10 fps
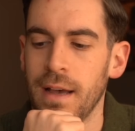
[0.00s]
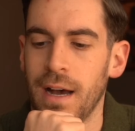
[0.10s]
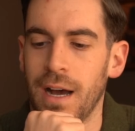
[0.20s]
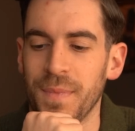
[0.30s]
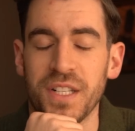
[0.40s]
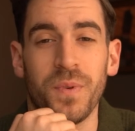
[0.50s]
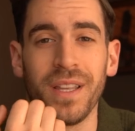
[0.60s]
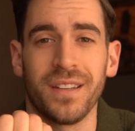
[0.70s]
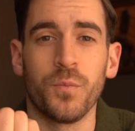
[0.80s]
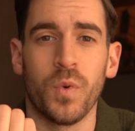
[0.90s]
That's
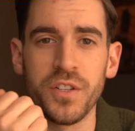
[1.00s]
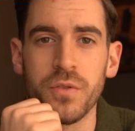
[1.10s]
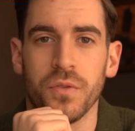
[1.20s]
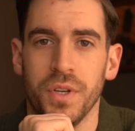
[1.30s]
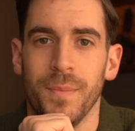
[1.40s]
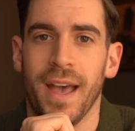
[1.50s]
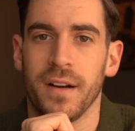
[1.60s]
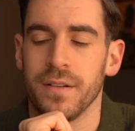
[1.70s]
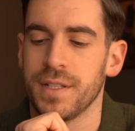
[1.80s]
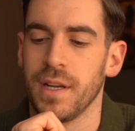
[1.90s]
like what truly matters.